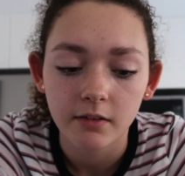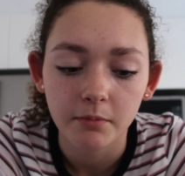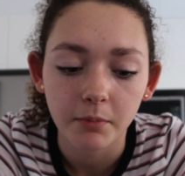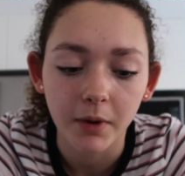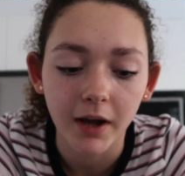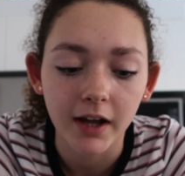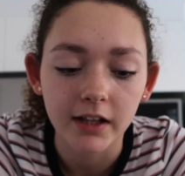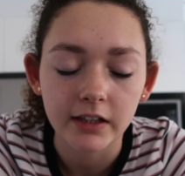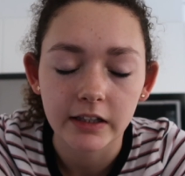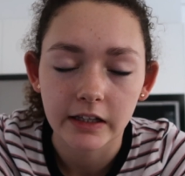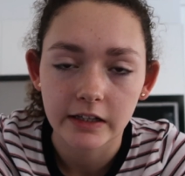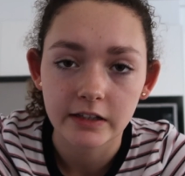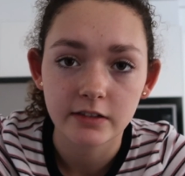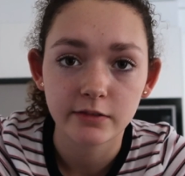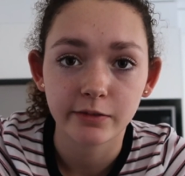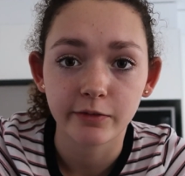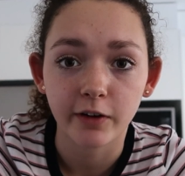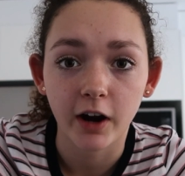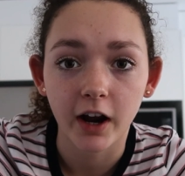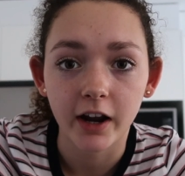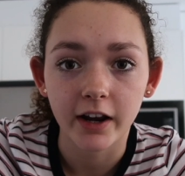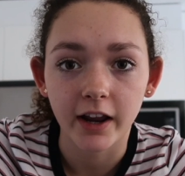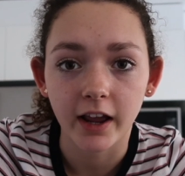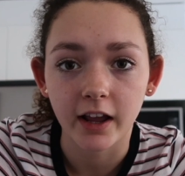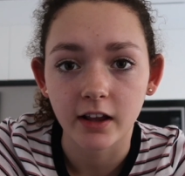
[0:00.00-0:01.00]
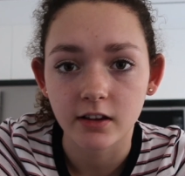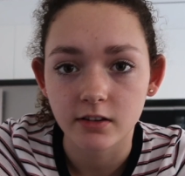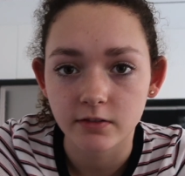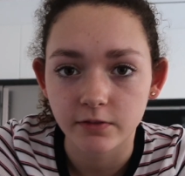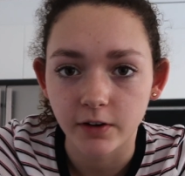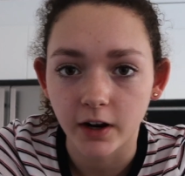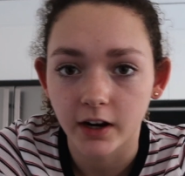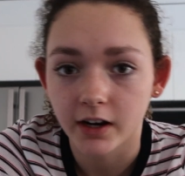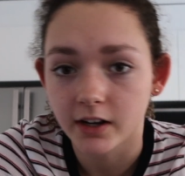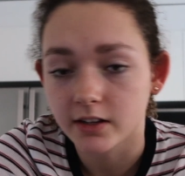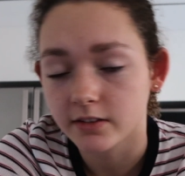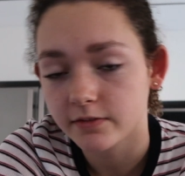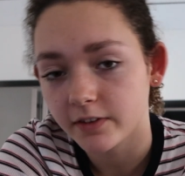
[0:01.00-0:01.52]
by at least Friday because
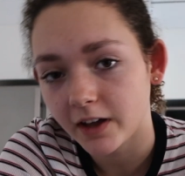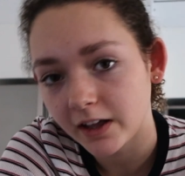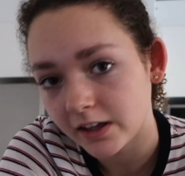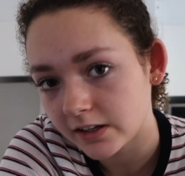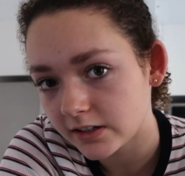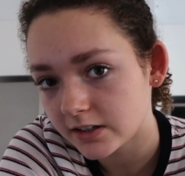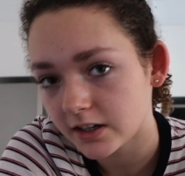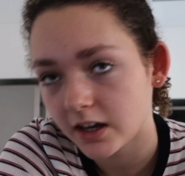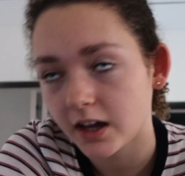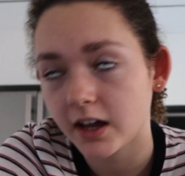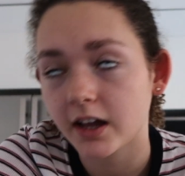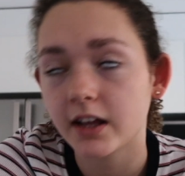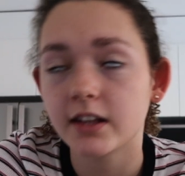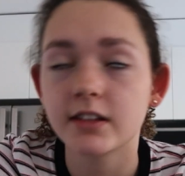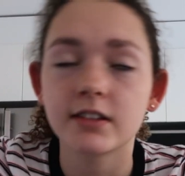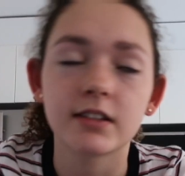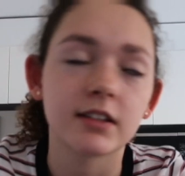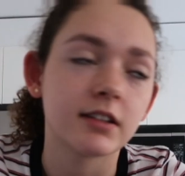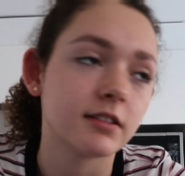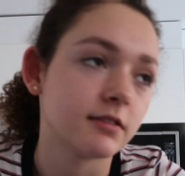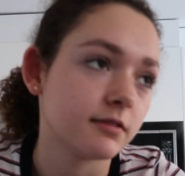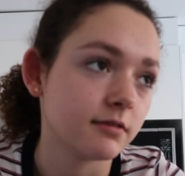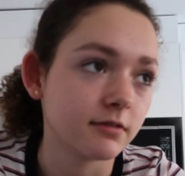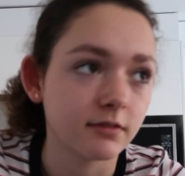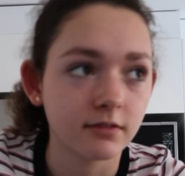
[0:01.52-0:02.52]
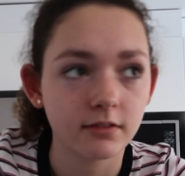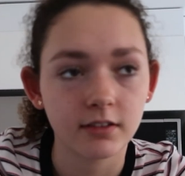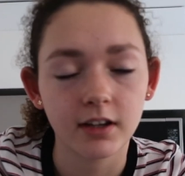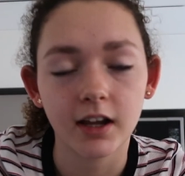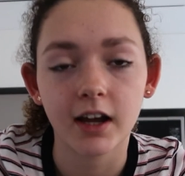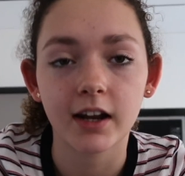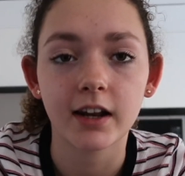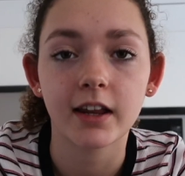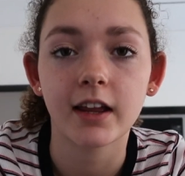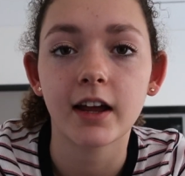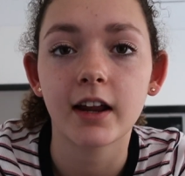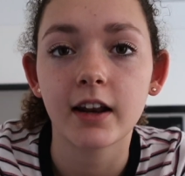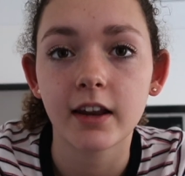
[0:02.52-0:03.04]
Friday's Valentine's and
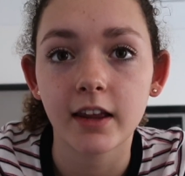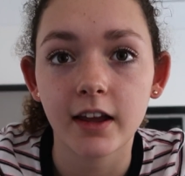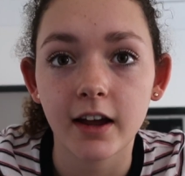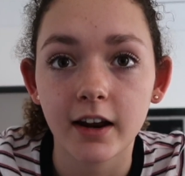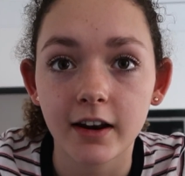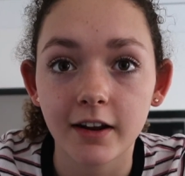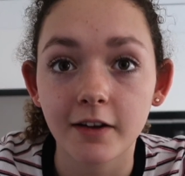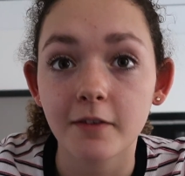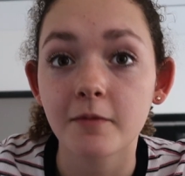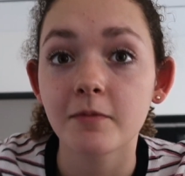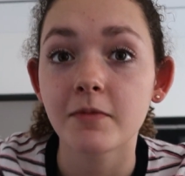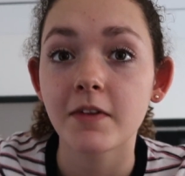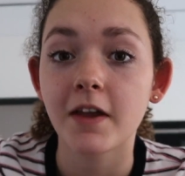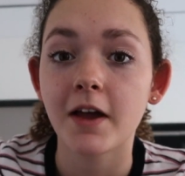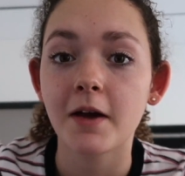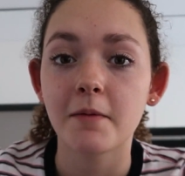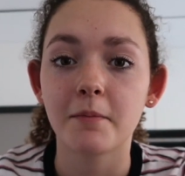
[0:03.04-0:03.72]
yada yada yada.